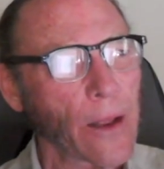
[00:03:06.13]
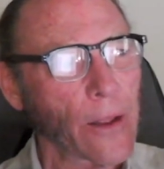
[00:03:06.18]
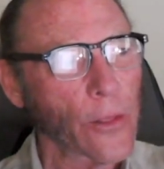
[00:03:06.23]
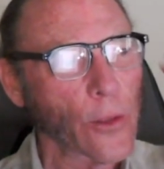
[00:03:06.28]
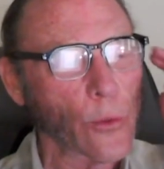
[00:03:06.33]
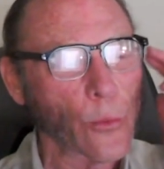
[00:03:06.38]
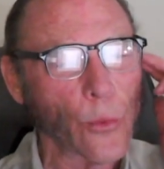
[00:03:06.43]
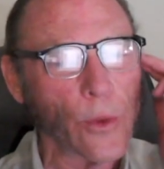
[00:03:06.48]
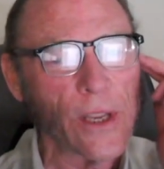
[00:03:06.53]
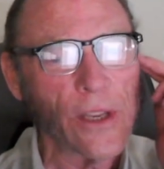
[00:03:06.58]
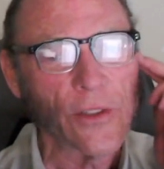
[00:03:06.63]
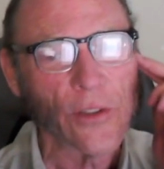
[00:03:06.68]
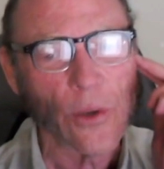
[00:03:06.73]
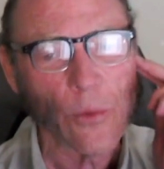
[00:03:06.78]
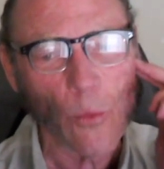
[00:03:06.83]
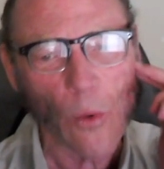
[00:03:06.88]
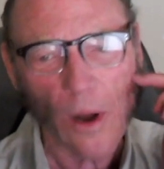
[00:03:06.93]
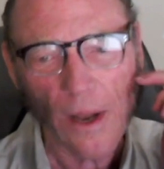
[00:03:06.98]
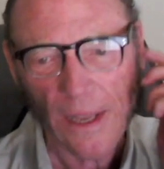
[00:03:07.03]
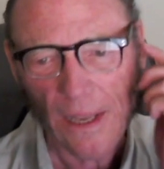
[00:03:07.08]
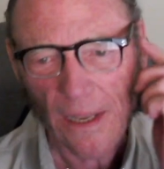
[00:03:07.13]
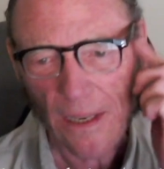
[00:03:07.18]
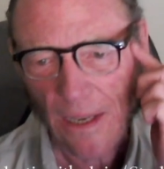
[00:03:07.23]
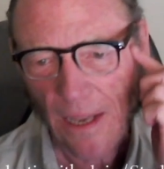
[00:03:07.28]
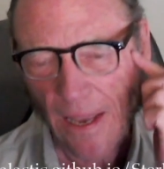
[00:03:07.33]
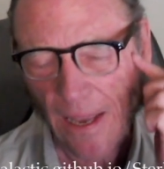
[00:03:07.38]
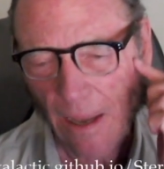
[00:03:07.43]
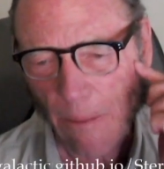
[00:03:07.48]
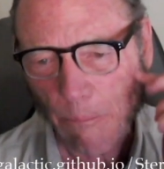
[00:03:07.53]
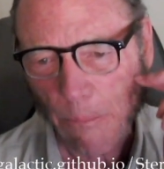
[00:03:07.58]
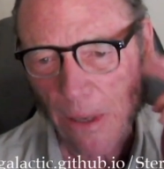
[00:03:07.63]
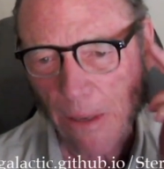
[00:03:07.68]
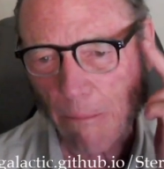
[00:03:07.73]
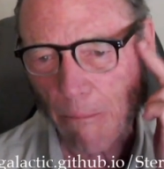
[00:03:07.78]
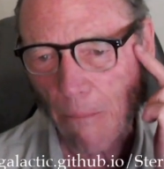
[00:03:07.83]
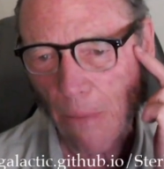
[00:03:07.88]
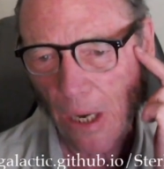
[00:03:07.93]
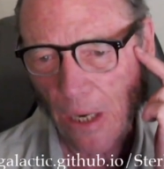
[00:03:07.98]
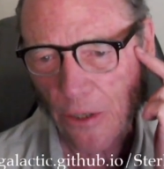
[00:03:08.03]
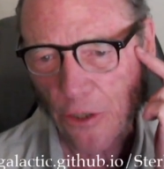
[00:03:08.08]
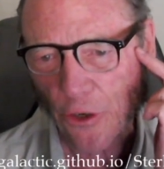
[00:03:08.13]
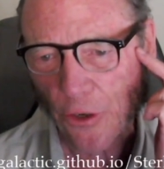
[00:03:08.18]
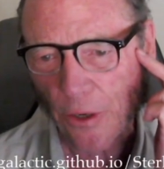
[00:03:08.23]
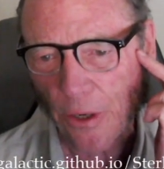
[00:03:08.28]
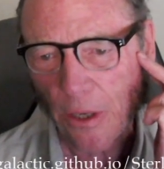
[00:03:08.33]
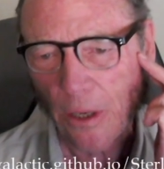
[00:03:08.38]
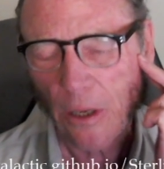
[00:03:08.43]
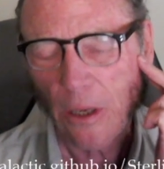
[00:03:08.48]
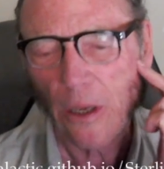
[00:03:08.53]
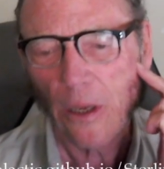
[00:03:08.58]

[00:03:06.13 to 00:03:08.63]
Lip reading: The reason why it can't be measured